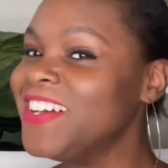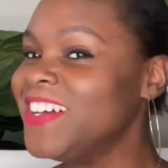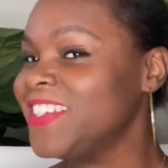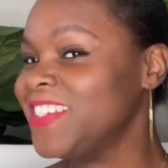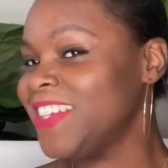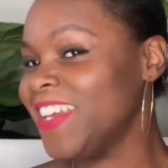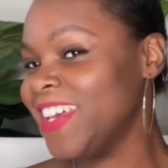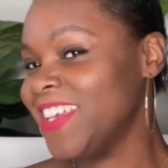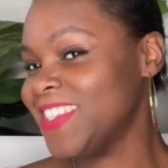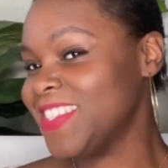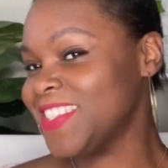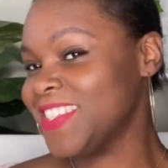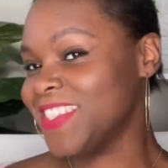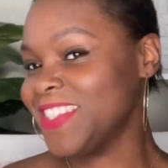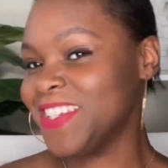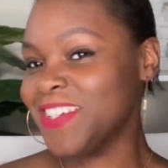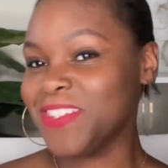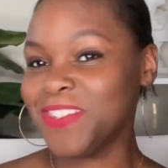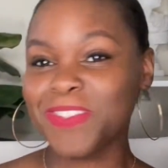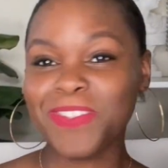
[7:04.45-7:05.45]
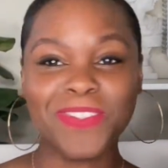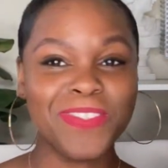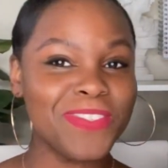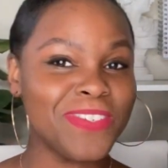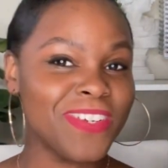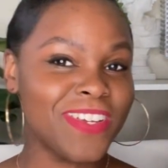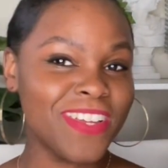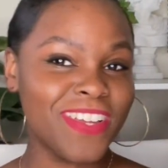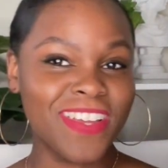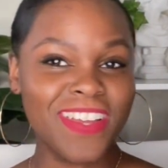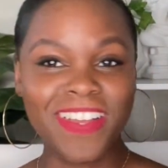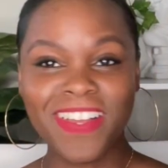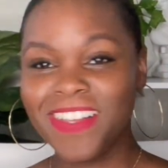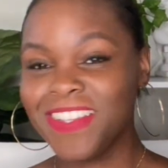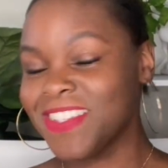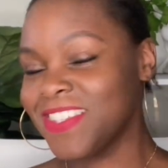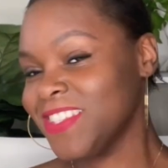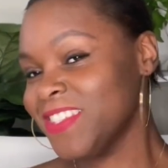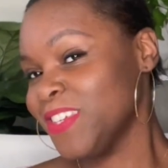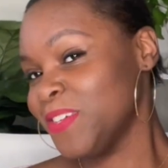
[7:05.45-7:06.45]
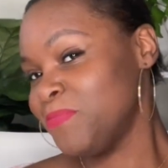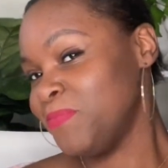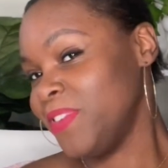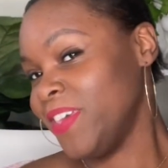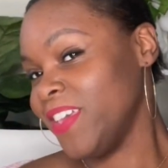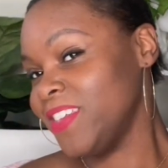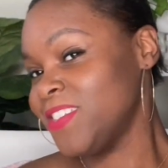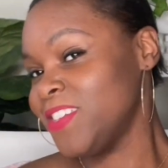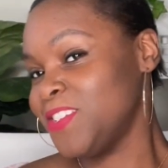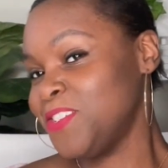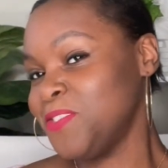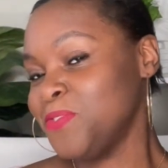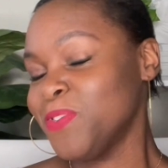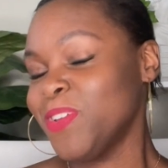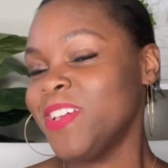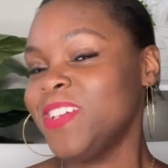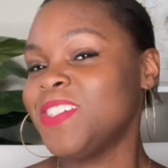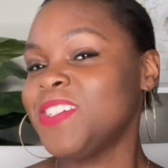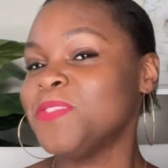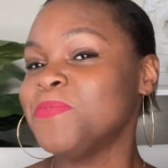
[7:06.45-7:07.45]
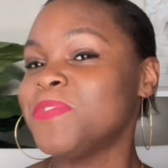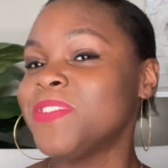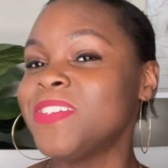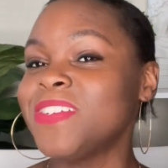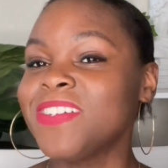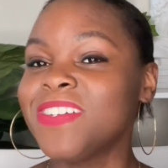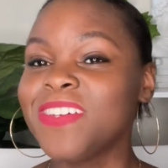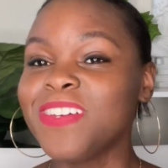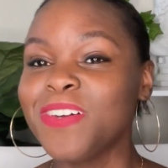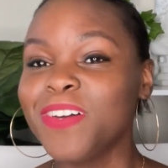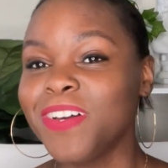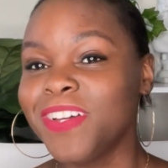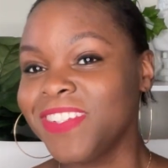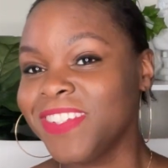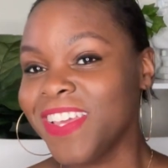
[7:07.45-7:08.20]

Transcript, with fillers: nice little slick back situation with a